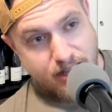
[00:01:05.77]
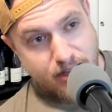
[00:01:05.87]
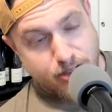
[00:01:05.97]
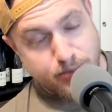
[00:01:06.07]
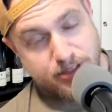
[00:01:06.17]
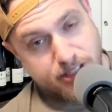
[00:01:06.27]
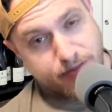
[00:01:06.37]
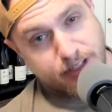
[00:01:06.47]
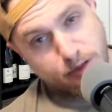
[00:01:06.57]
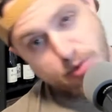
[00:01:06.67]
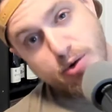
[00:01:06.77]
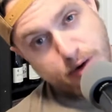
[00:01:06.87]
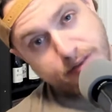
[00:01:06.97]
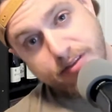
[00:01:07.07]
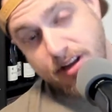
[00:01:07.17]
Specifically Red
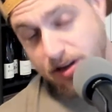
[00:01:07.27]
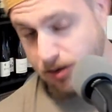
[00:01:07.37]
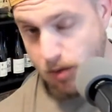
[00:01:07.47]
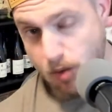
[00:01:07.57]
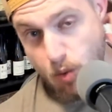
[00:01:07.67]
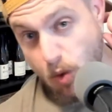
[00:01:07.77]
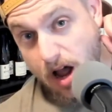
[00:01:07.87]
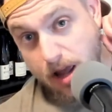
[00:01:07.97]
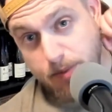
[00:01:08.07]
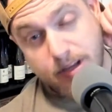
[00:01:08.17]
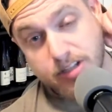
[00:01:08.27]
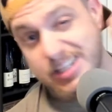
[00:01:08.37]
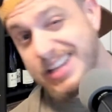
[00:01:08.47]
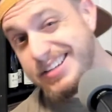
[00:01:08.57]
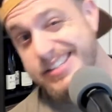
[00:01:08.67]
Rifting. Why? Because it
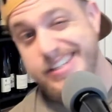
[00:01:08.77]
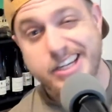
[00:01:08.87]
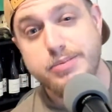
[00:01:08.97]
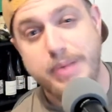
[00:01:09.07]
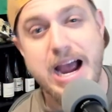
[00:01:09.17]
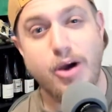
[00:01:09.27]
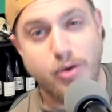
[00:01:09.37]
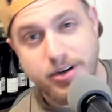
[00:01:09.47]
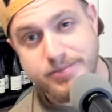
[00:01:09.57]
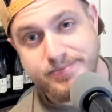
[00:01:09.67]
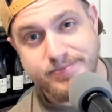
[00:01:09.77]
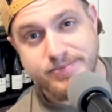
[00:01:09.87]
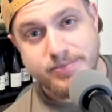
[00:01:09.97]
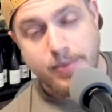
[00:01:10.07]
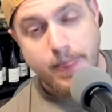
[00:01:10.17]
has 6 power.
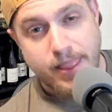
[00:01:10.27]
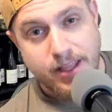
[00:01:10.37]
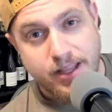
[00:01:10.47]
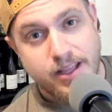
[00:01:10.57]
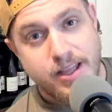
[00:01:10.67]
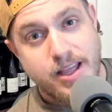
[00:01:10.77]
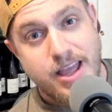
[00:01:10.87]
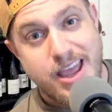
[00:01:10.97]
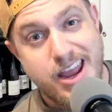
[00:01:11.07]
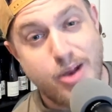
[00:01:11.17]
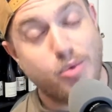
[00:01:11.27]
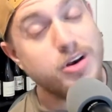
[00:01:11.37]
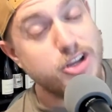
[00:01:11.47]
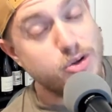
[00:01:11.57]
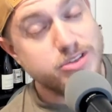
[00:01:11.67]
And I want to
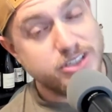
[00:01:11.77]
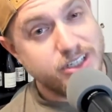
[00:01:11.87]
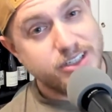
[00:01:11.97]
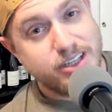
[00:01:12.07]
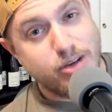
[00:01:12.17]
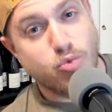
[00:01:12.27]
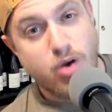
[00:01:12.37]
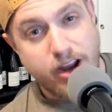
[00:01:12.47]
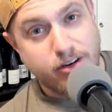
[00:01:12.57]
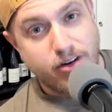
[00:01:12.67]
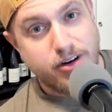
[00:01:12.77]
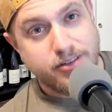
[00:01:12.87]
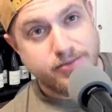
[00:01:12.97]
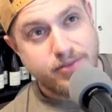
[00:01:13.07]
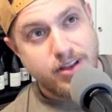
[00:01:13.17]
use it in Rhinar.
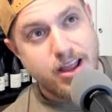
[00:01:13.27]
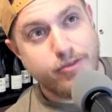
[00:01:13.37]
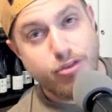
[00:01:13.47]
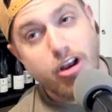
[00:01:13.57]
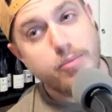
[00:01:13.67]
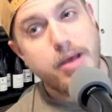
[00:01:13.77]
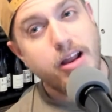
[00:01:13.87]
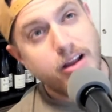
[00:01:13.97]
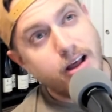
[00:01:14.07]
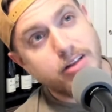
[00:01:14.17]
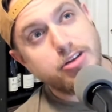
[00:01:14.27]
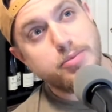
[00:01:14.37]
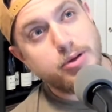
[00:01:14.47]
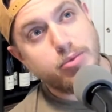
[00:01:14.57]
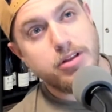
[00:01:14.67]
I've thought about a little
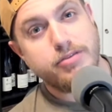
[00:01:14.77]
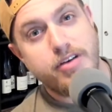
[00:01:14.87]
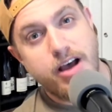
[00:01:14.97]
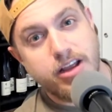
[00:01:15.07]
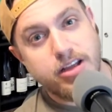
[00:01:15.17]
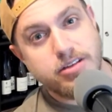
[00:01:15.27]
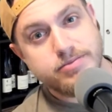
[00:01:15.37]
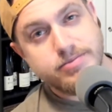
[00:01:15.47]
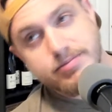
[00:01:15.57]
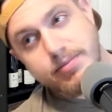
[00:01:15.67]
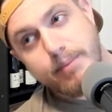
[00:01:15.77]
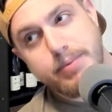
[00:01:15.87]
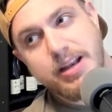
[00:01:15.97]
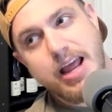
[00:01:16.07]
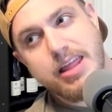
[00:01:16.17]
bit with Levia,
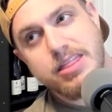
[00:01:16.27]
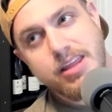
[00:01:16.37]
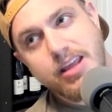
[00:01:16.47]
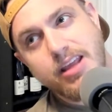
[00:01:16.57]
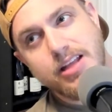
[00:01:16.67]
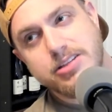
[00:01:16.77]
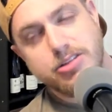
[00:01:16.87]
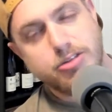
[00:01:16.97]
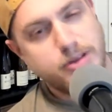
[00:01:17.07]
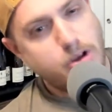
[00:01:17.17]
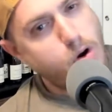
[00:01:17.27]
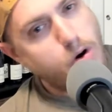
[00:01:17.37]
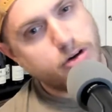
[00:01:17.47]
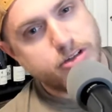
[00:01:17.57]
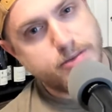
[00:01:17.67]
but I think it's a little bit
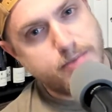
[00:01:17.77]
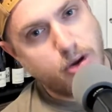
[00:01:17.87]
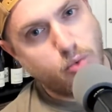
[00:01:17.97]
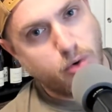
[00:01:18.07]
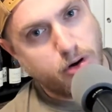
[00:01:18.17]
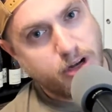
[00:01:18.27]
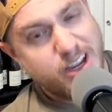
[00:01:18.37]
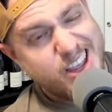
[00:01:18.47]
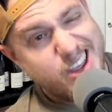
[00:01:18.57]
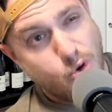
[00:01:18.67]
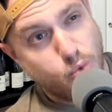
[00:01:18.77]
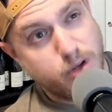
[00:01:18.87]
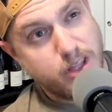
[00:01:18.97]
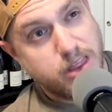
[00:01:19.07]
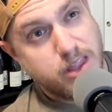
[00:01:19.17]
harder to make work
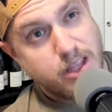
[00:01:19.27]
with